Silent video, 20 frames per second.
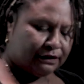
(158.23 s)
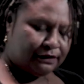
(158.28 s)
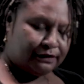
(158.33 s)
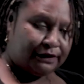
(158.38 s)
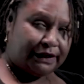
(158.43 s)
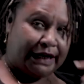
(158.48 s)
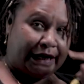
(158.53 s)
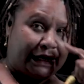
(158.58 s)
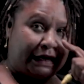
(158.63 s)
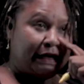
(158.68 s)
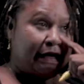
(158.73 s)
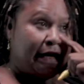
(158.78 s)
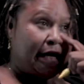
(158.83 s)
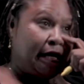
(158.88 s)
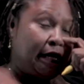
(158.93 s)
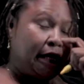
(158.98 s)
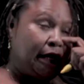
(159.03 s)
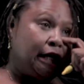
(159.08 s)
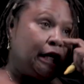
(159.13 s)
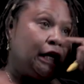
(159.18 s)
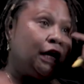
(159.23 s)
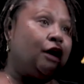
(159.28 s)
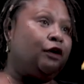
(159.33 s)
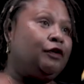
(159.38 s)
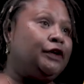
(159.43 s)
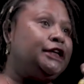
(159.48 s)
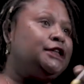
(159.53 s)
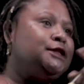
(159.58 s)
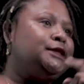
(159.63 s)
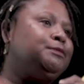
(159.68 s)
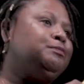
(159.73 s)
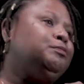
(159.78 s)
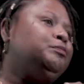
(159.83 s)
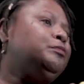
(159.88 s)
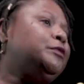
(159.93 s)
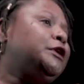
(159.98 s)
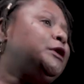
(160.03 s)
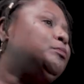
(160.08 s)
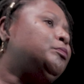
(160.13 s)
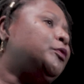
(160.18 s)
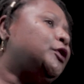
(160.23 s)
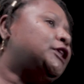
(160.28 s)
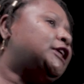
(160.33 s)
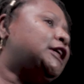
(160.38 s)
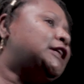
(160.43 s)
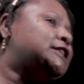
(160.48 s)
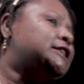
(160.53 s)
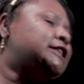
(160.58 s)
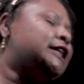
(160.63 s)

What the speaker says: Okay? Now, in important